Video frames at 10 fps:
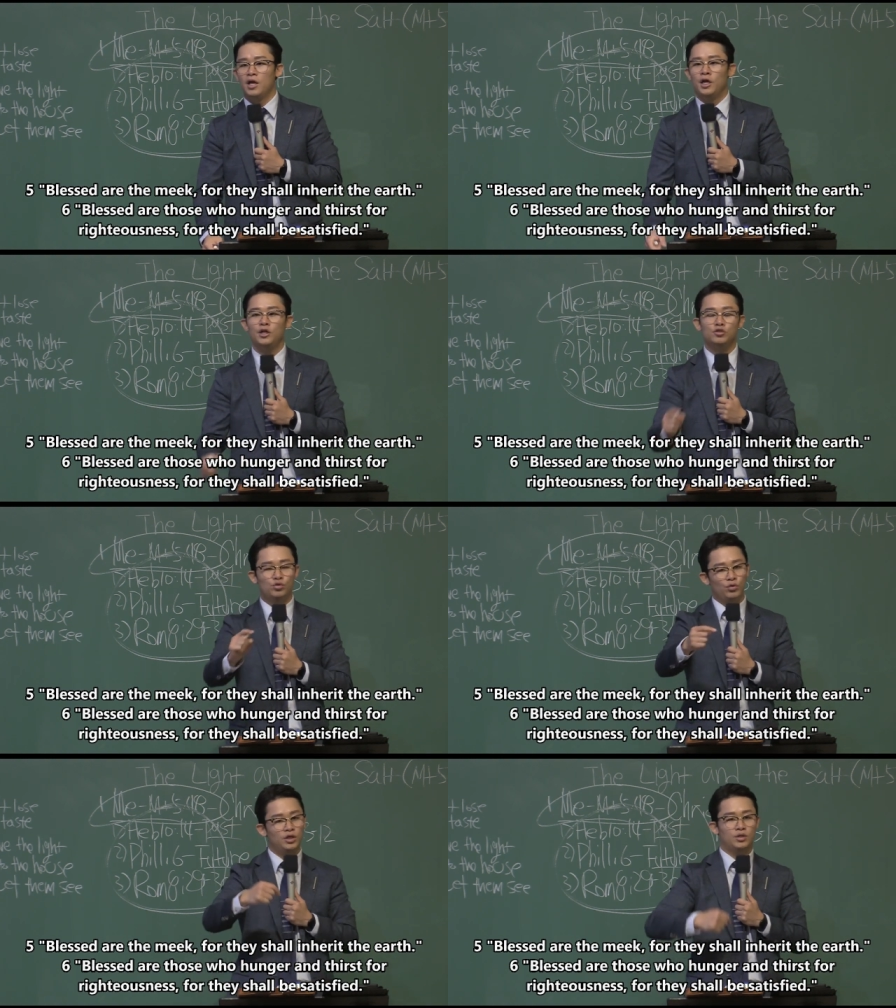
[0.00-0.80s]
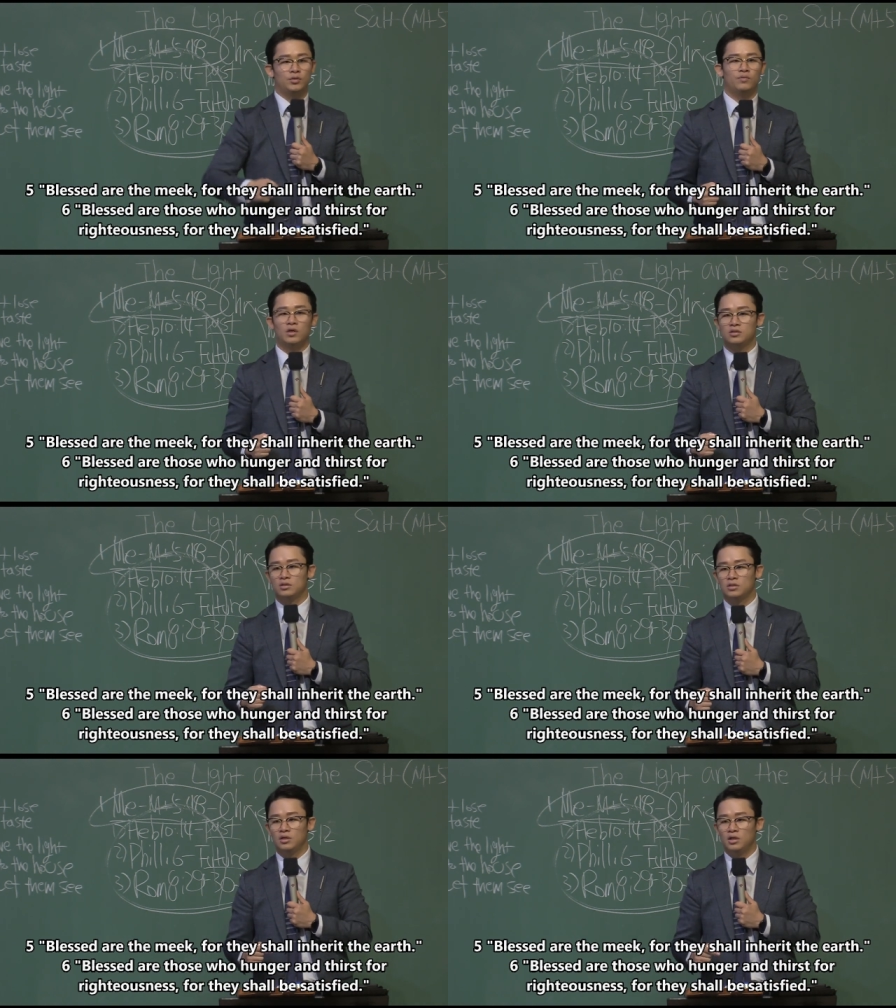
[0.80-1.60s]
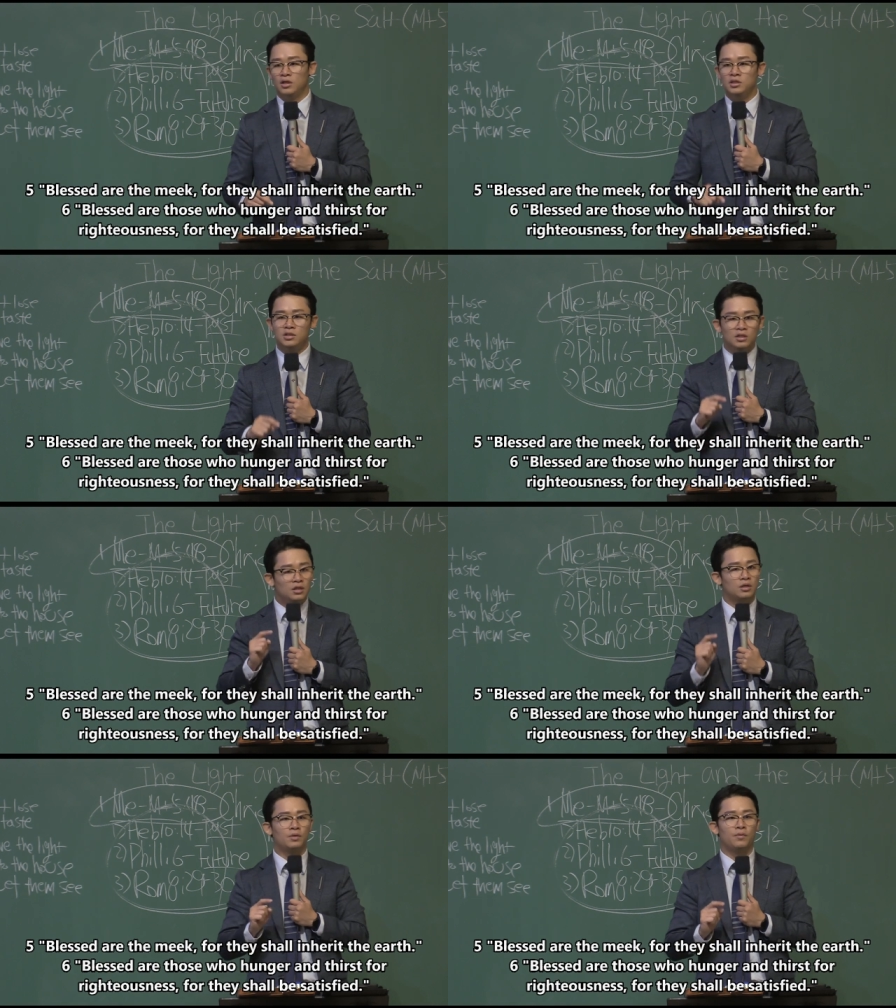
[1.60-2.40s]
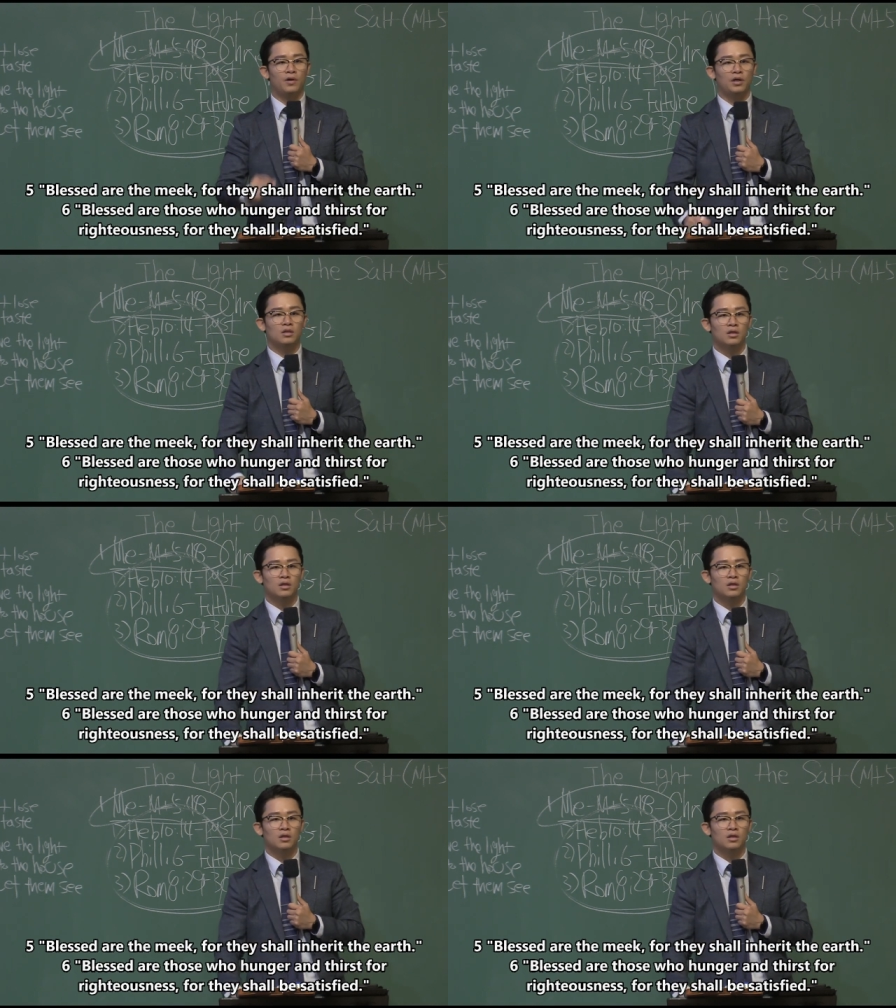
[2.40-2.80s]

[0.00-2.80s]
He's doing it to us. Isn't it great?